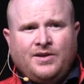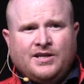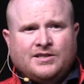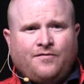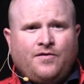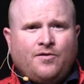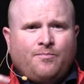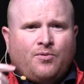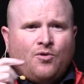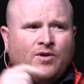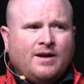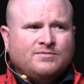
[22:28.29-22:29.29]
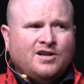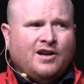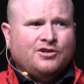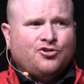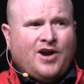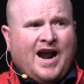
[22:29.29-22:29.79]
because if your program's
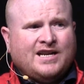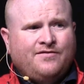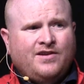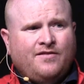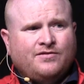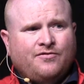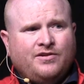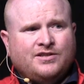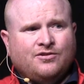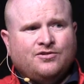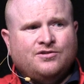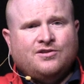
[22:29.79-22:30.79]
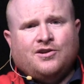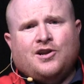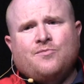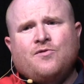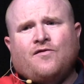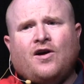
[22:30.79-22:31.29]
not attractive enough to researchers,
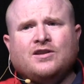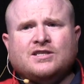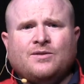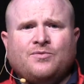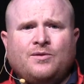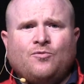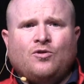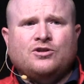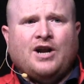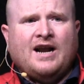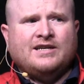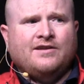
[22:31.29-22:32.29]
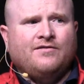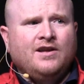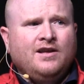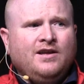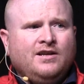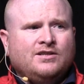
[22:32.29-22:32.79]
they're going to move on to something more attractive.